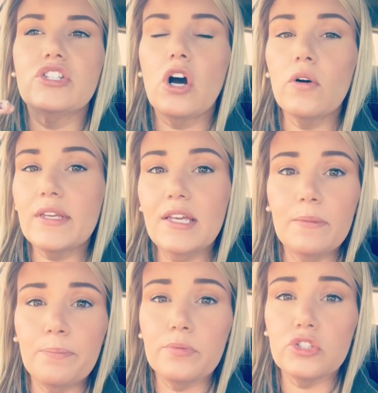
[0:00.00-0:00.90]
don't
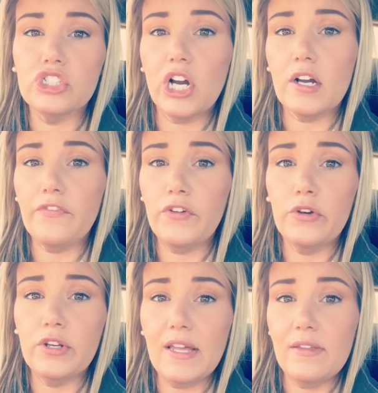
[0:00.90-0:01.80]
keep junk
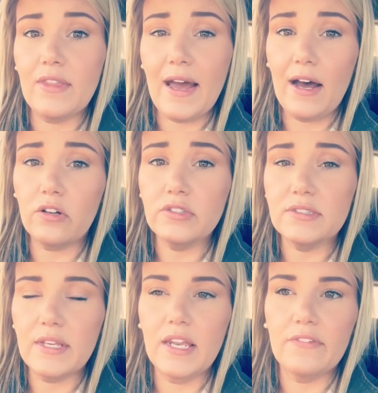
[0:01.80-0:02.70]
food in the
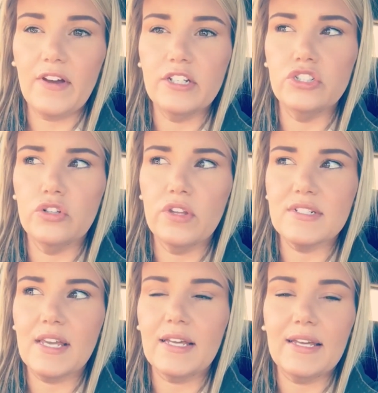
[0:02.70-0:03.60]
house. And if I do,
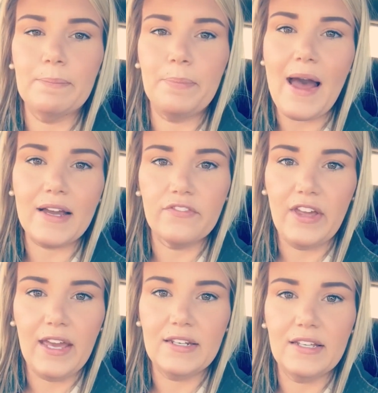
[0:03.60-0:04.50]
there's like a bag of
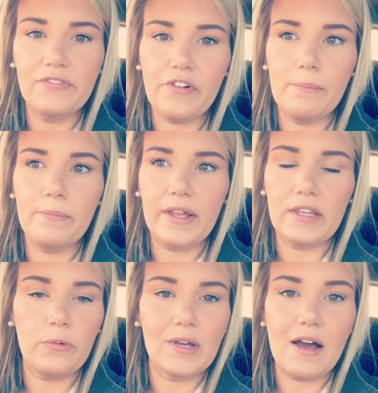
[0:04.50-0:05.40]
candy from like
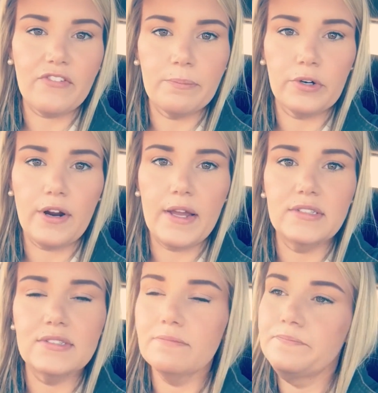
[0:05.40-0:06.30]
that we got from
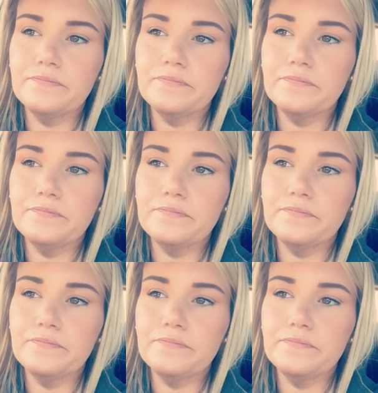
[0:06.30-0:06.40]
parades.